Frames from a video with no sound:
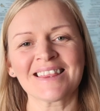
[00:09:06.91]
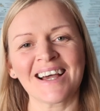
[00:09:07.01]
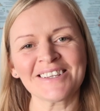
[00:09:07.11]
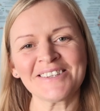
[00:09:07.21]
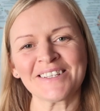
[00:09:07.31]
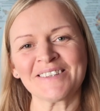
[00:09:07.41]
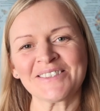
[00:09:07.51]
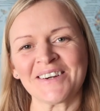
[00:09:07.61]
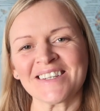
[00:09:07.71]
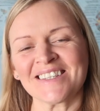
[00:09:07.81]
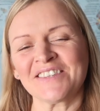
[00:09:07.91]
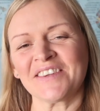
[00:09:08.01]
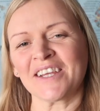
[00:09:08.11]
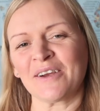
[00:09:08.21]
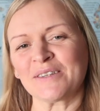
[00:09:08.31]
Thank you so much for watching this
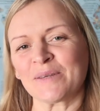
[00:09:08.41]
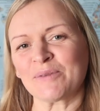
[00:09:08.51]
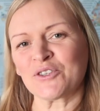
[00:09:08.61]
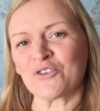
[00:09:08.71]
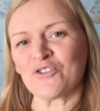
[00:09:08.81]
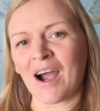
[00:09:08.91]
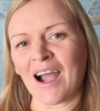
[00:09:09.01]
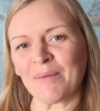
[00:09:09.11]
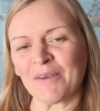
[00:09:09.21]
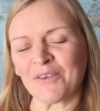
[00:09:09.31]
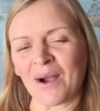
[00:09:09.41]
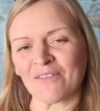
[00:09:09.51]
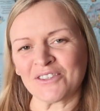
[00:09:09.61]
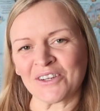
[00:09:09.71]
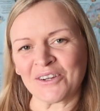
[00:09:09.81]
video. Subscribe if you
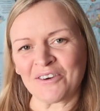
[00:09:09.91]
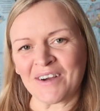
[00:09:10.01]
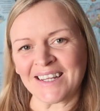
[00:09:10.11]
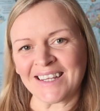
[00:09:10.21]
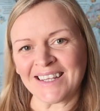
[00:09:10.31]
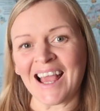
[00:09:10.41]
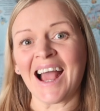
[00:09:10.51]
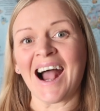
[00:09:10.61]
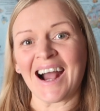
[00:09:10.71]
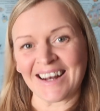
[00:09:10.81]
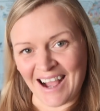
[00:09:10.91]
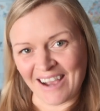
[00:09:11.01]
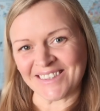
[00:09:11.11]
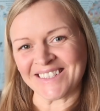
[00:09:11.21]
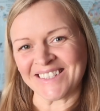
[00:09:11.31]
haven't done already, and
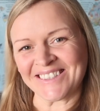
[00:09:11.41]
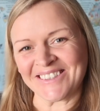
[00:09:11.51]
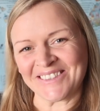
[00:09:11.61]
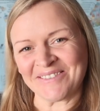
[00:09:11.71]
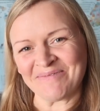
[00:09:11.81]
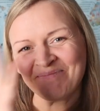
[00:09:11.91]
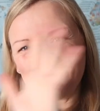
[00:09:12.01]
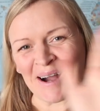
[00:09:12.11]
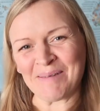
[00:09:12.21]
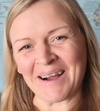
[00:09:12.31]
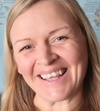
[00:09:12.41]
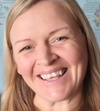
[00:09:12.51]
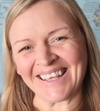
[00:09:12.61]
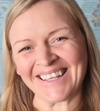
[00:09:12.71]
I will see you soon. Bye bye.